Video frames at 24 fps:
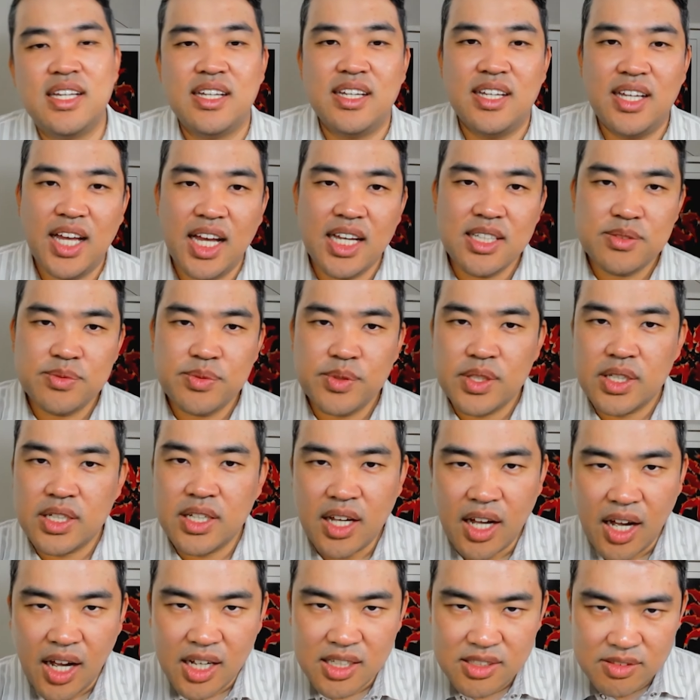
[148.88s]
As for the
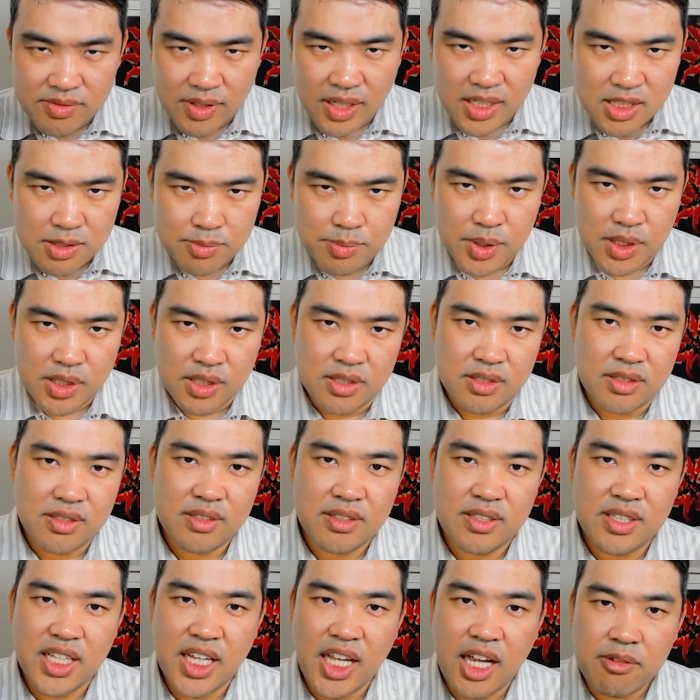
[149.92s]
convex mirror,
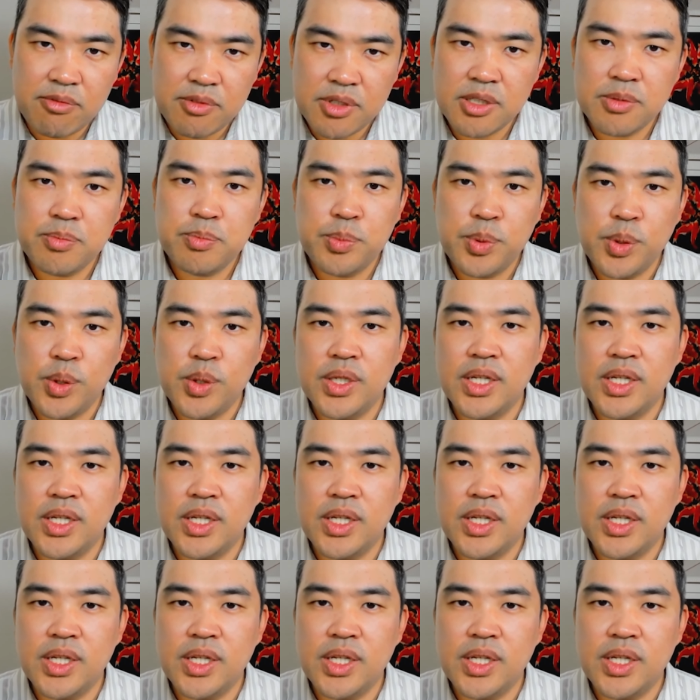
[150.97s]
never put